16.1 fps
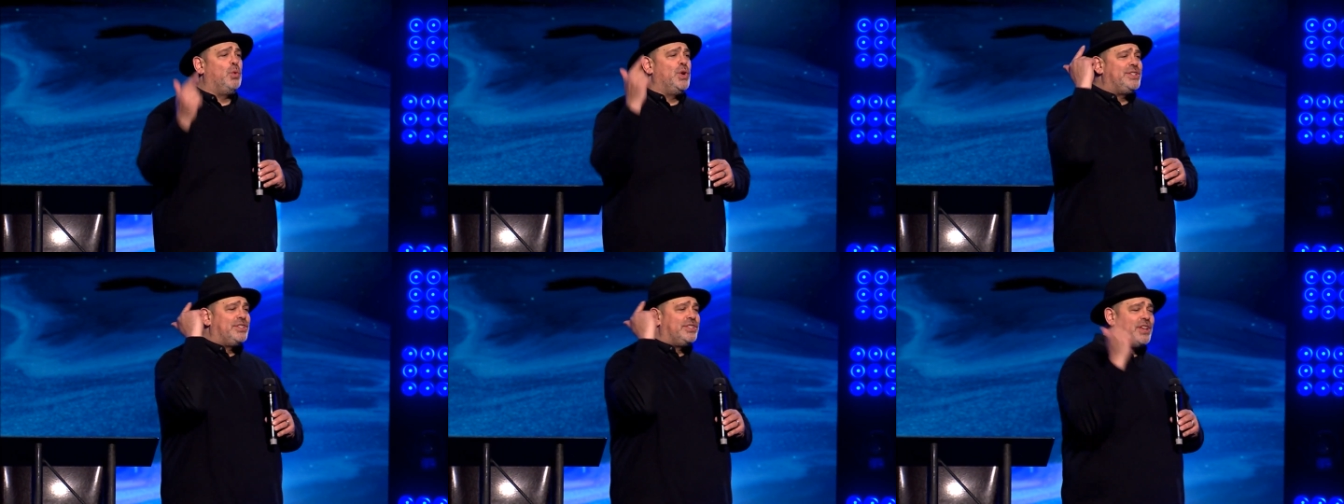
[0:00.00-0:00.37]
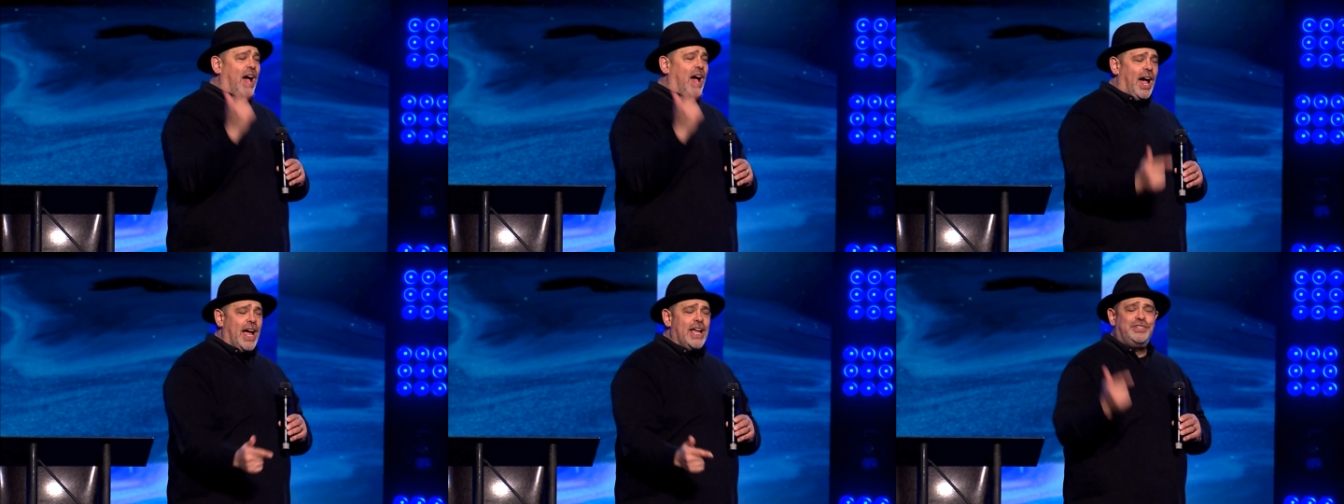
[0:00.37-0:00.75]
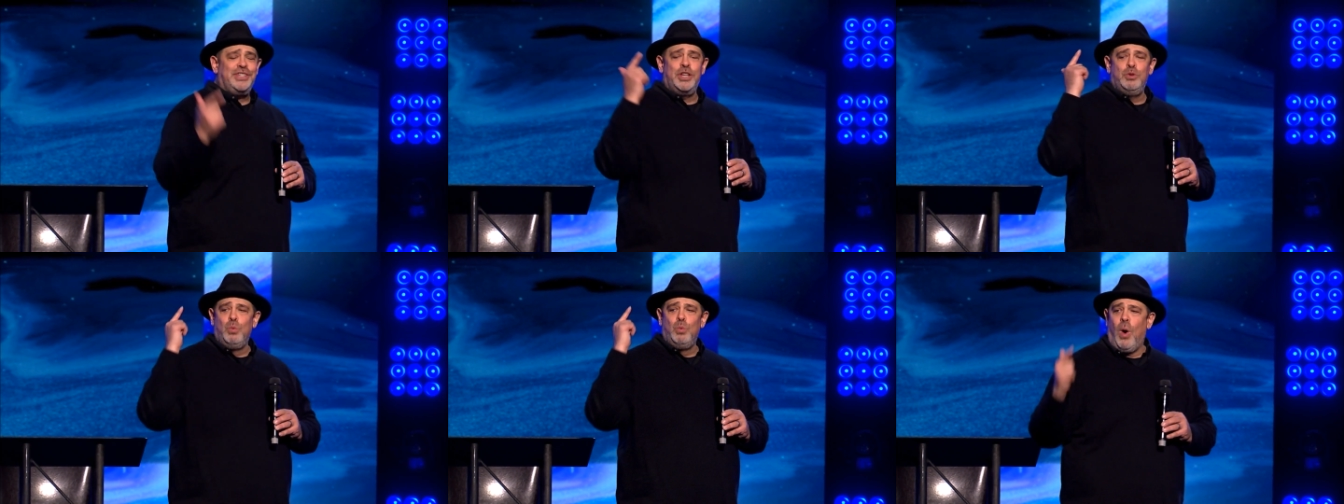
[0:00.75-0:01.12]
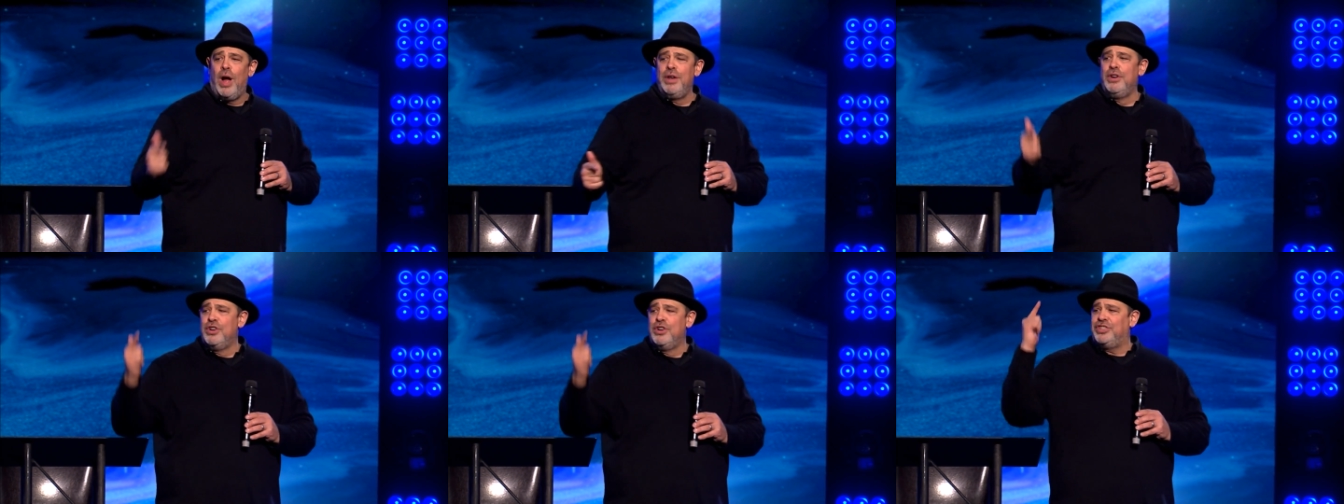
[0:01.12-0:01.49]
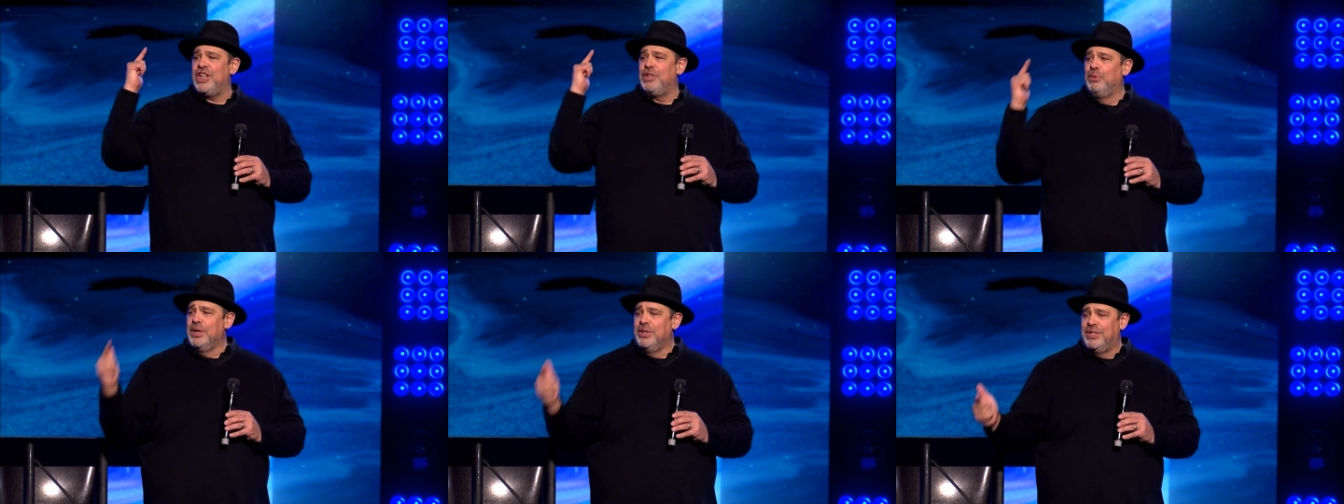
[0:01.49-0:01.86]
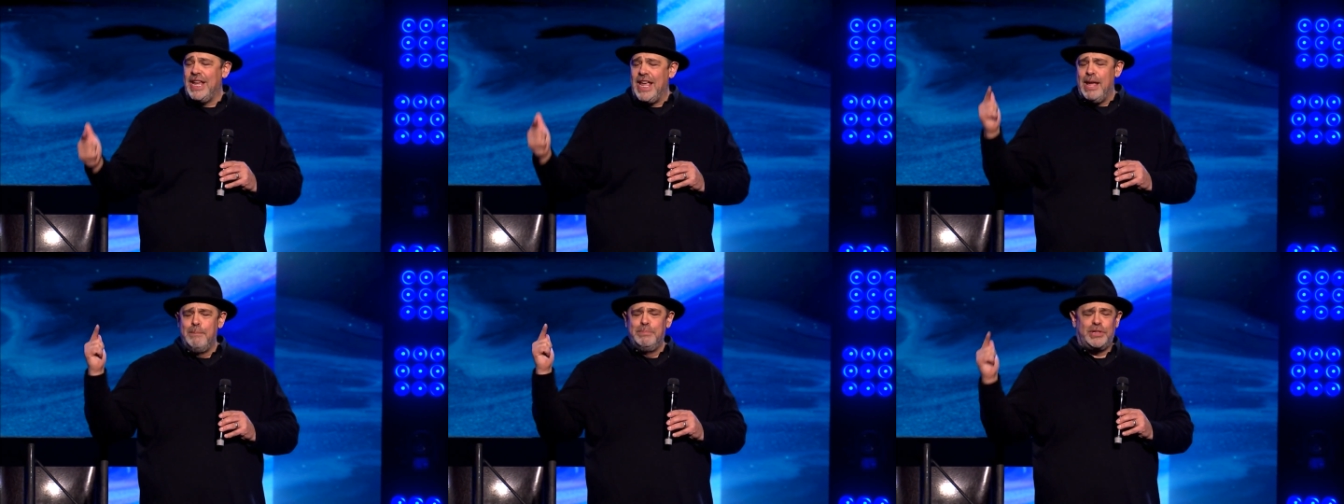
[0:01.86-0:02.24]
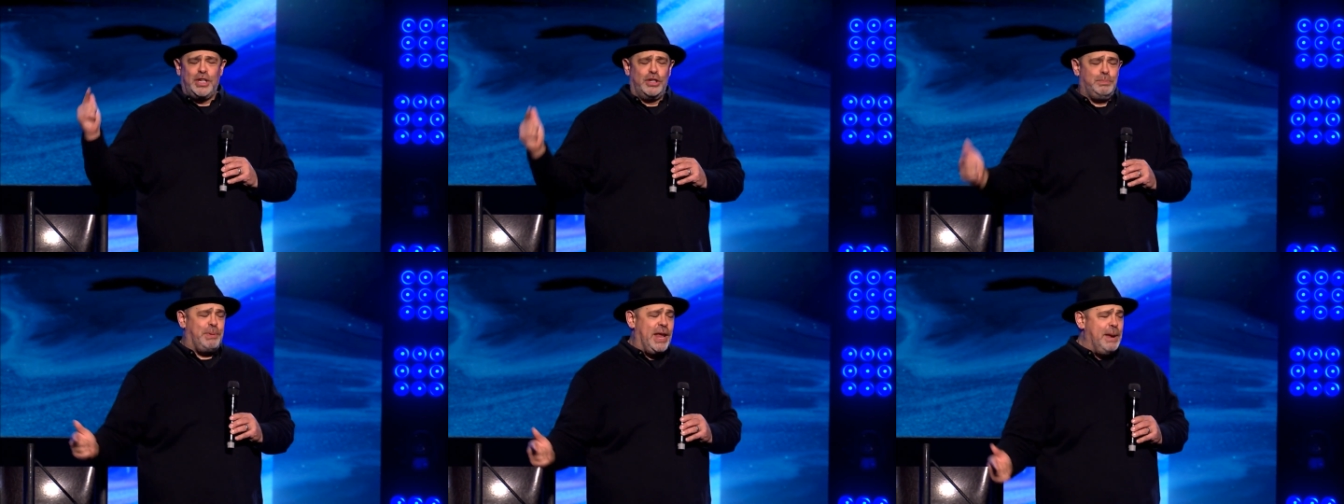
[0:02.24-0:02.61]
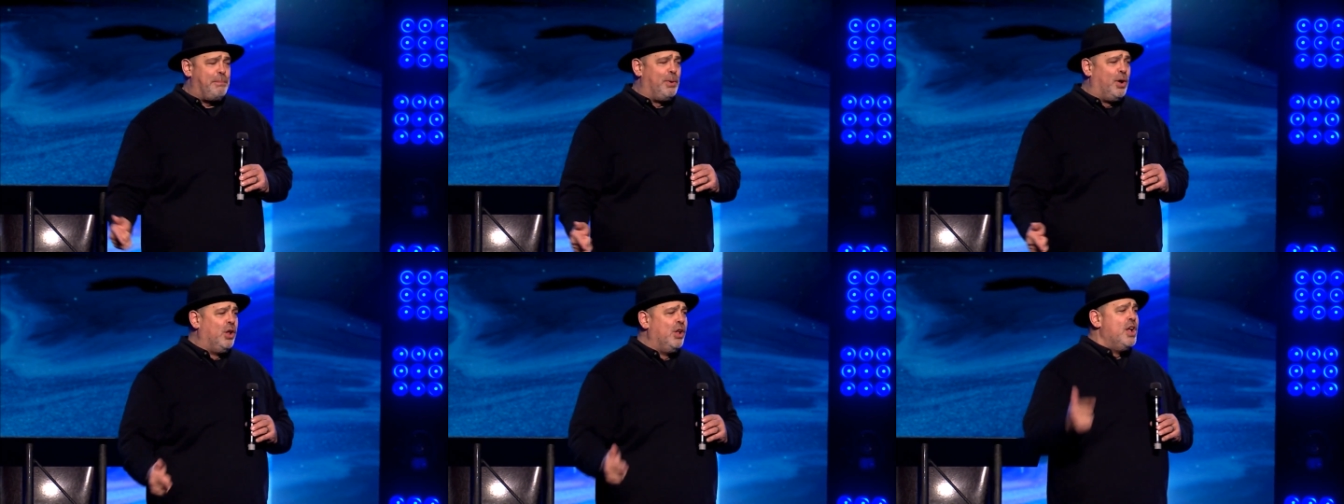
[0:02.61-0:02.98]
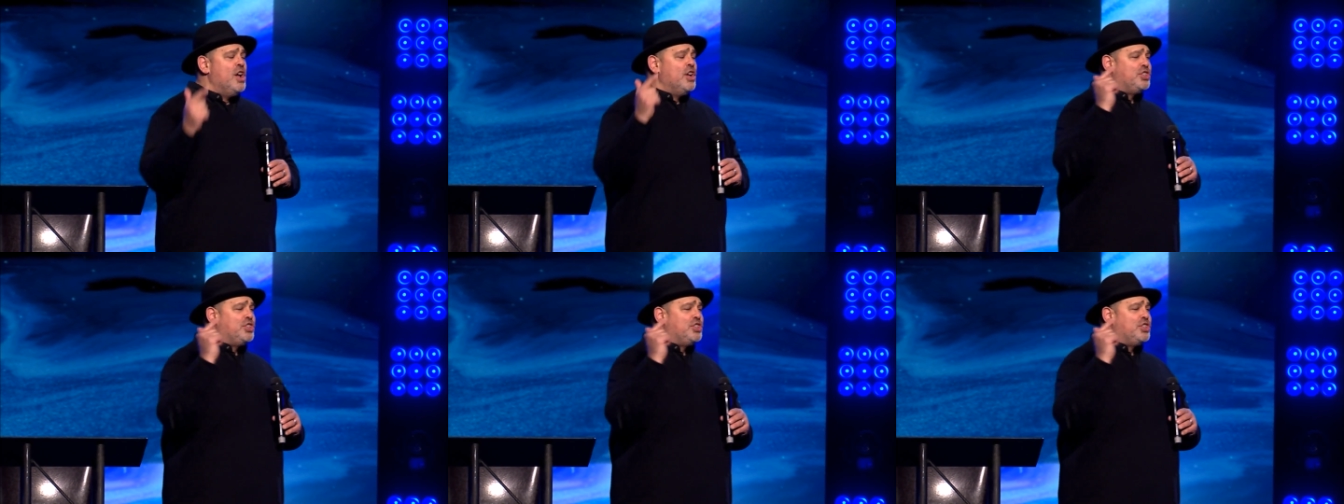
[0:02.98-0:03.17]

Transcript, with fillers: with signs and wonders he redeems his people,